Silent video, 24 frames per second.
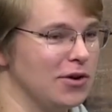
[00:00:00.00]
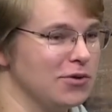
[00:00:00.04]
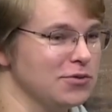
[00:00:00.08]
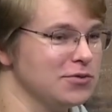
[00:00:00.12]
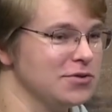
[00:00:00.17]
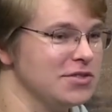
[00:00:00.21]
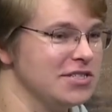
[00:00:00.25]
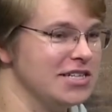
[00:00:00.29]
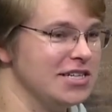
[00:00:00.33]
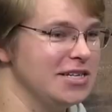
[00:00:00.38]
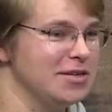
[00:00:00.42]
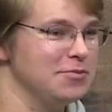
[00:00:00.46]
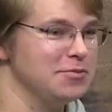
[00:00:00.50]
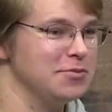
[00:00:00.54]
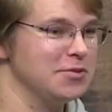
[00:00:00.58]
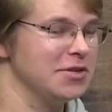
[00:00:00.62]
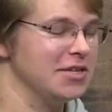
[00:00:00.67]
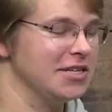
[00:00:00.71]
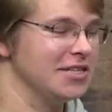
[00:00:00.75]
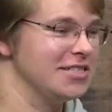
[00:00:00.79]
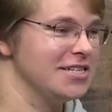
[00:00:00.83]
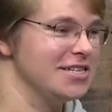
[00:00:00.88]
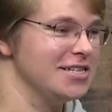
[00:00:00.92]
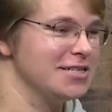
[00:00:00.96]

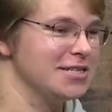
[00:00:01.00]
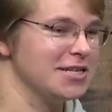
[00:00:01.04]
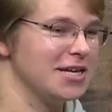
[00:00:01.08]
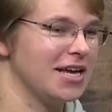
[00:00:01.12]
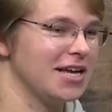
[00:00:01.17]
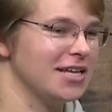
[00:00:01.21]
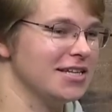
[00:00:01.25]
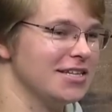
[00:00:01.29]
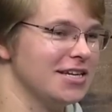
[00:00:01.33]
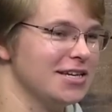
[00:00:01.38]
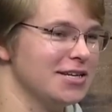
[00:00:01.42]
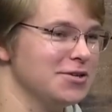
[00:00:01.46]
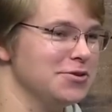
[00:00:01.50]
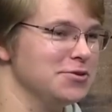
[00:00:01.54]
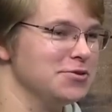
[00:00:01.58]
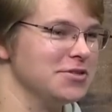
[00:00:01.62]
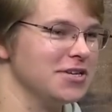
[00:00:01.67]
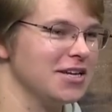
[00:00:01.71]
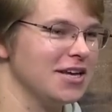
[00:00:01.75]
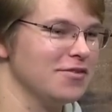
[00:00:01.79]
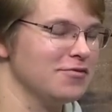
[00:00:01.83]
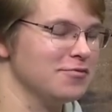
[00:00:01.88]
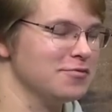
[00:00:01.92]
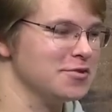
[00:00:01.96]
team season continues
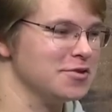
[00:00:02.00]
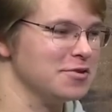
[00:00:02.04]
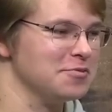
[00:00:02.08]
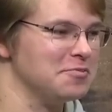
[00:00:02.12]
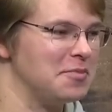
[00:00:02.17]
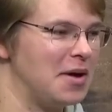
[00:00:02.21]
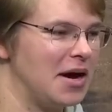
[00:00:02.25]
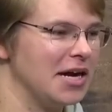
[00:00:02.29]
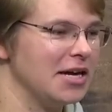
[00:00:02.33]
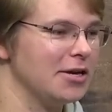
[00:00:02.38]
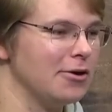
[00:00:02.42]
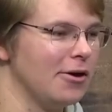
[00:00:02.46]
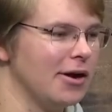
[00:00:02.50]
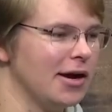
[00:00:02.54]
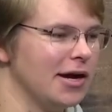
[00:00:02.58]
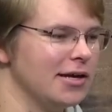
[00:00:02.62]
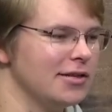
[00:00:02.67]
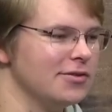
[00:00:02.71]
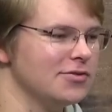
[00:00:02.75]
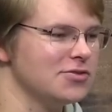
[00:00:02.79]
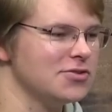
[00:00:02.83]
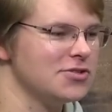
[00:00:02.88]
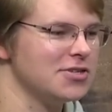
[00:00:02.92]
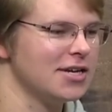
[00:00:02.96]
to give him some
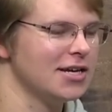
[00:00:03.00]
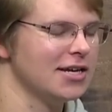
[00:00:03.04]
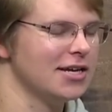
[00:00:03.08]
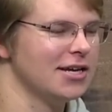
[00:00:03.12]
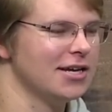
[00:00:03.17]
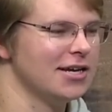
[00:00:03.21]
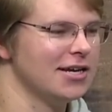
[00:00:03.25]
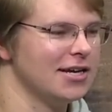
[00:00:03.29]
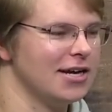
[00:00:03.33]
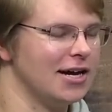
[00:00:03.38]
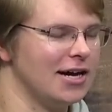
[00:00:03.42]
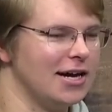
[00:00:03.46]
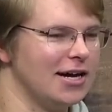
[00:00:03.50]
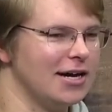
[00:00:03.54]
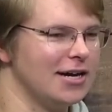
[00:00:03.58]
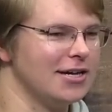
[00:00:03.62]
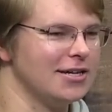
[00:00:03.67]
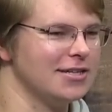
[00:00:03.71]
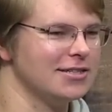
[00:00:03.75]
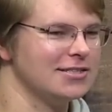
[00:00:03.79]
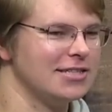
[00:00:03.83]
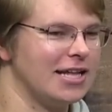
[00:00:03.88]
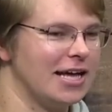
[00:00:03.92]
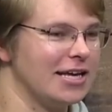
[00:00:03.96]
migraines,
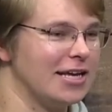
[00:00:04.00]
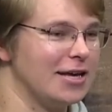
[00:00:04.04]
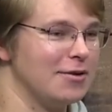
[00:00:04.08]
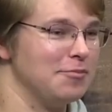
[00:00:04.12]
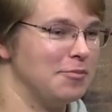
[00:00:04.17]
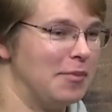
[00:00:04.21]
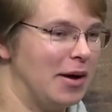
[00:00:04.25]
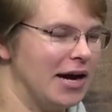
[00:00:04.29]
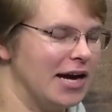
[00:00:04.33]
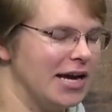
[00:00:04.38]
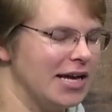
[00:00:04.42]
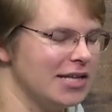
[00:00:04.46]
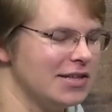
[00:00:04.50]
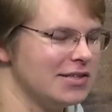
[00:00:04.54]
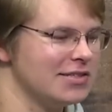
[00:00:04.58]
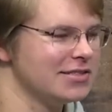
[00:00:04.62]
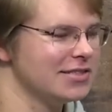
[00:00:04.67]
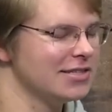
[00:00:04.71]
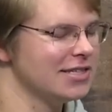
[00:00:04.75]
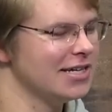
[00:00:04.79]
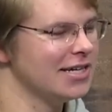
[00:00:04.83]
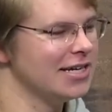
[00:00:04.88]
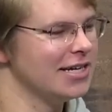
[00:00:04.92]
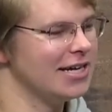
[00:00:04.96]
like it might.
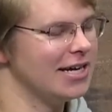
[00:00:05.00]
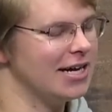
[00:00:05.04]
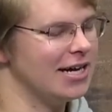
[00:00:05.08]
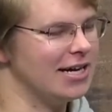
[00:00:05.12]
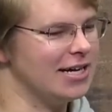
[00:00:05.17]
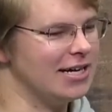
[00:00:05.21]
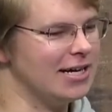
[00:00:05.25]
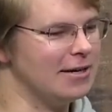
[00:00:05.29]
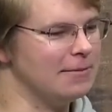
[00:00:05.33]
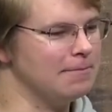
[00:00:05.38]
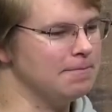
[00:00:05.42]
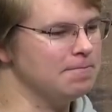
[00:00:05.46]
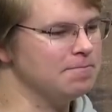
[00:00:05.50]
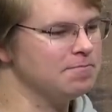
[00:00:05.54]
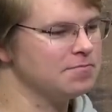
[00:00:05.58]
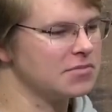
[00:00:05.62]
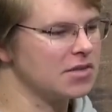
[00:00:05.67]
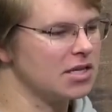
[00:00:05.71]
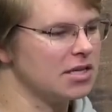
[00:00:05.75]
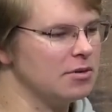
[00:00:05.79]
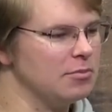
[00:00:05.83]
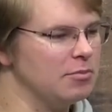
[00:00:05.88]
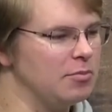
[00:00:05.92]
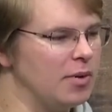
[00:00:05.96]

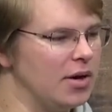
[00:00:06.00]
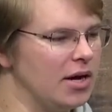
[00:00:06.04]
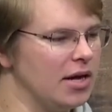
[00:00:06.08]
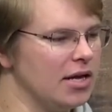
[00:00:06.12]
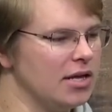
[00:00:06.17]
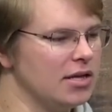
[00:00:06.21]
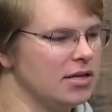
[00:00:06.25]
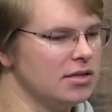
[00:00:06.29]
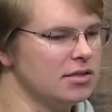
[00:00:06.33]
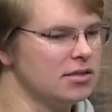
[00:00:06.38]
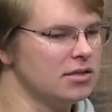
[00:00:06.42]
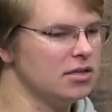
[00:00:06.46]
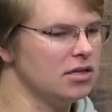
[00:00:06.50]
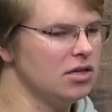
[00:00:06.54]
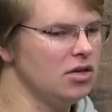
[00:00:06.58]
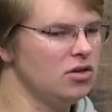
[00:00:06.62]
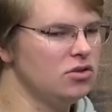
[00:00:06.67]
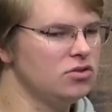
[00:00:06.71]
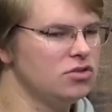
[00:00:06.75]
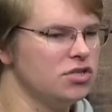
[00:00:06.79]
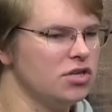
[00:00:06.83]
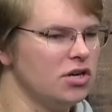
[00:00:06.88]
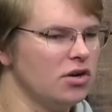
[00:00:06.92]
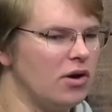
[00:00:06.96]
But
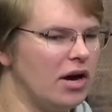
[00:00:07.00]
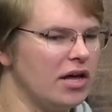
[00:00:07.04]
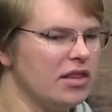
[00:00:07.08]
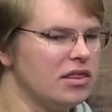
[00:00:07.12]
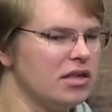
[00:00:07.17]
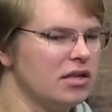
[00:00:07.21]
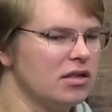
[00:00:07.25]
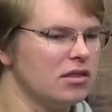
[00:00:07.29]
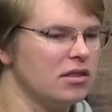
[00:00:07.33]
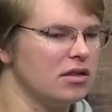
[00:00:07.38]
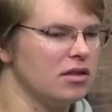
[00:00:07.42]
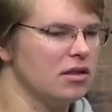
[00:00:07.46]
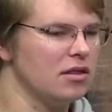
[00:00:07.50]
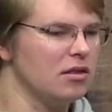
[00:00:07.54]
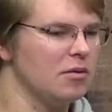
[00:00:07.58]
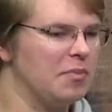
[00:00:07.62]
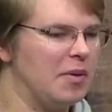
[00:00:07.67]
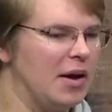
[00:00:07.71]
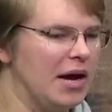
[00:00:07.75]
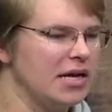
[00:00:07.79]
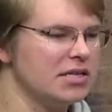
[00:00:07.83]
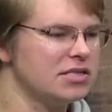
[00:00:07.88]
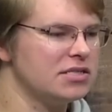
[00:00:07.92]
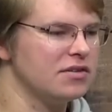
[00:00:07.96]
Gio, I think the
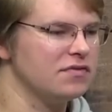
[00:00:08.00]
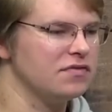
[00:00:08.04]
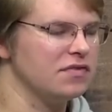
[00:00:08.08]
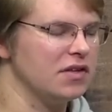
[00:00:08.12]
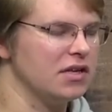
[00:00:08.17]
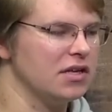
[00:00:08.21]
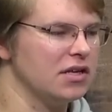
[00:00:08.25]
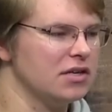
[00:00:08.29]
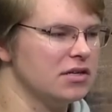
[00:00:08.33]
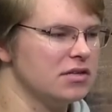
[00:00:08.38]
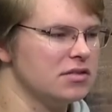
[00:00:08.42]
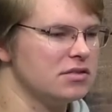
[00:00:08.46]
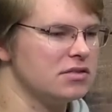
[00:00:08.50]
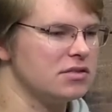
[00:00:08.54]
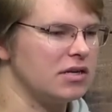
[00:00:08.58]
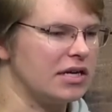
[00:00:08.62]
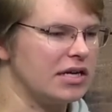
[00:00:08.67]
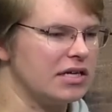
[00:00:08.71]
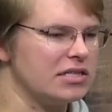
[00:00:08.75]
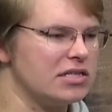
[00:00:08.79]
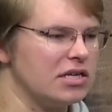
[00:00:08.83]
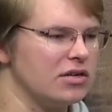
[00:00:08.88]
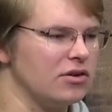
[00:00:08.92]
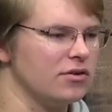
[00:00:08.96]
positive thing is,
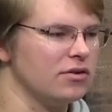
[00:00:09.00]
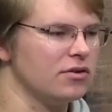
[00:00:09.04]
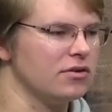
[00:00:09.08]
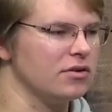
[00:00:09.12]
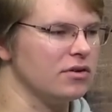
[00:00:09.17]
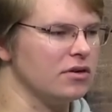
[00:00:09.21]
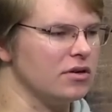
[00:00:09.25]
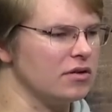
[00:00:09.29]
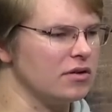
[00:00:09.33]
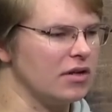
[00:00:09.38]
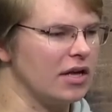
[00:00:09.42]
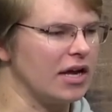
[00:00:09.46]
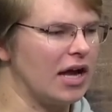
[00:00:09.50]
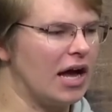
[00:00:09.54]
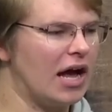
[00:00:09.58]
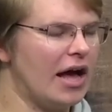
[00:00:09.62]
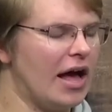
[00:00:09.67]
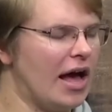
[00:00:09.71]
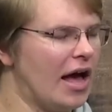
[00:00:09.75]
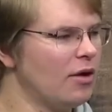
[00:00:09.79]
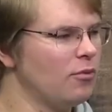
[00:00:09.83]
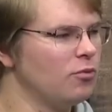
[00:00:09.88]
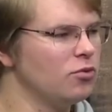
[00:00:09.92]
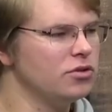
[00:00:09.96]
like I said earlier, like
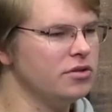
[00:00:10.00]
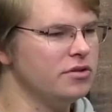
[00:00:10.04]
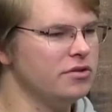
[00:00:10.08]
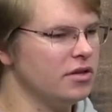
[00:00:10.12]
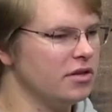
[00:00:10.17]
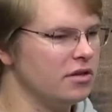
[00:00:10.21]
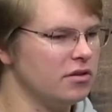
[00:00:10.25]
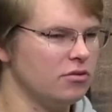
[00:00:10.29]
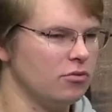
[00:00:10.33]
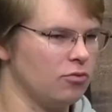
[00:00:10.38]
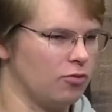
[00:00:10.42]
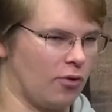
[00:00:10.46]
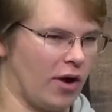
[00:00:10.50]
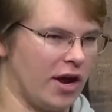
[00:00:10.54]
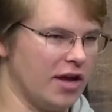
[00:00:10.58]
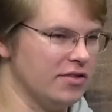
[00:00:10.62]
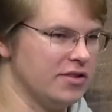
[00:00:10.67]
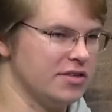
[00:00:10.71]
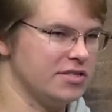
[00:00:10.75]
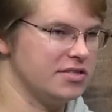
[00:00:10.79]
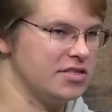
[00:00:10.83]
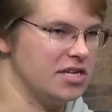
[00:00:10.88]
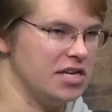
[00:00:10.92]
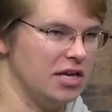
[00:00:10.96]
I wouldn't write
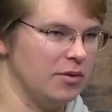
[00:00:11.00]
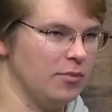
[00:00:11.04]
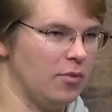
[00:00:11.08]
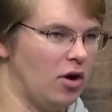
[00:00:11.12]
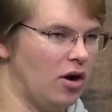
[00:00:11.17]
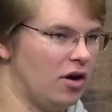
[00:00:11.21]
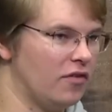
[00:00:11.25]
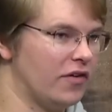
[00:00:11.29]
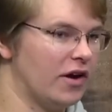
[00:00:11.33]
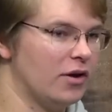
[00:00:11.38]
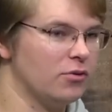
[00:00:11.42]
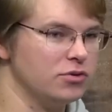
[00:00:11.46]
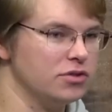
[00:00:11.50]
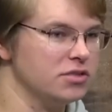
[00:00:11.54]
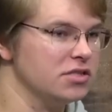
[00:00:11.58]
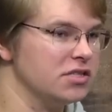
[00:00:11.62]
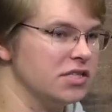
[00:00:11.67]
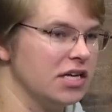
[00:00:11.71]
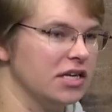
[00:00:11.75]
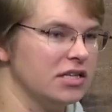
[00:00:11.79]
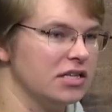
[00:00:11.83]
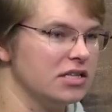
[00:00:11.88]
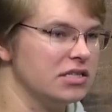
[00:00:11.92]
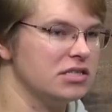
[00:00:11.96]
this team off. I wouldn't
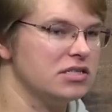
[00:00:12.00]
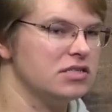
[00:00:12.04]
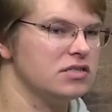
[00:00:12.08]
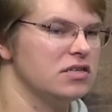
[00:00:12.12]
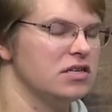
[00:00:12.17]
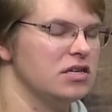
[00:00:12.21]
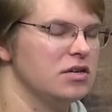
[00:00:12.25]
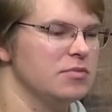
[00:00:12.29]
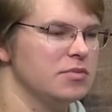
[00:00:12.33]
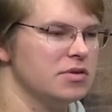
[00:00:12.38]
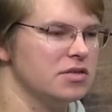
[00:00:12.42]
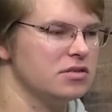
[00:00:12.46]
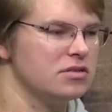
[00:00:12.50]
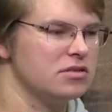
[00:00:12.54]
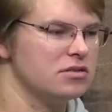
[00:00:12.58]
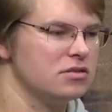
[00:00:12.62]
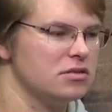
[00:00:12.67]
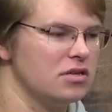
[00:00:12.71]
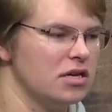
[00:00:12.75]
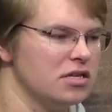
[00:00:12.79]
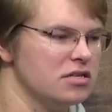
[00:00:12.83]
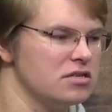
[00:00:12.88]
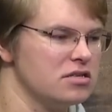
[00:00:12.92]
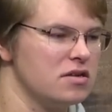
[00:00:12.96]
say that this team is
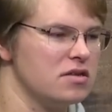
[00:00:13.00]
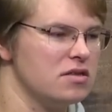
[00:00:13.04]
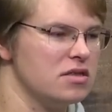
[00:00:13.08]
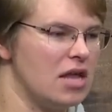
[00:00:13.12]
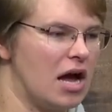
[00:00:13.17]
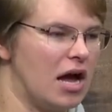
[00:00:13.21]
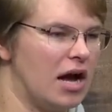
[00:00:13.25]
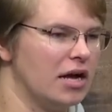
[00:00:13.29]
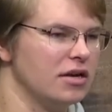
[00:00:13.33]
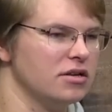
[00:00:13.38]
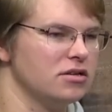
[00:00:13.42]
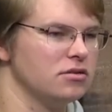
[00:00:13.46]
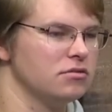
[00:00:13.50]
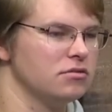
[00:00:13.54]
not.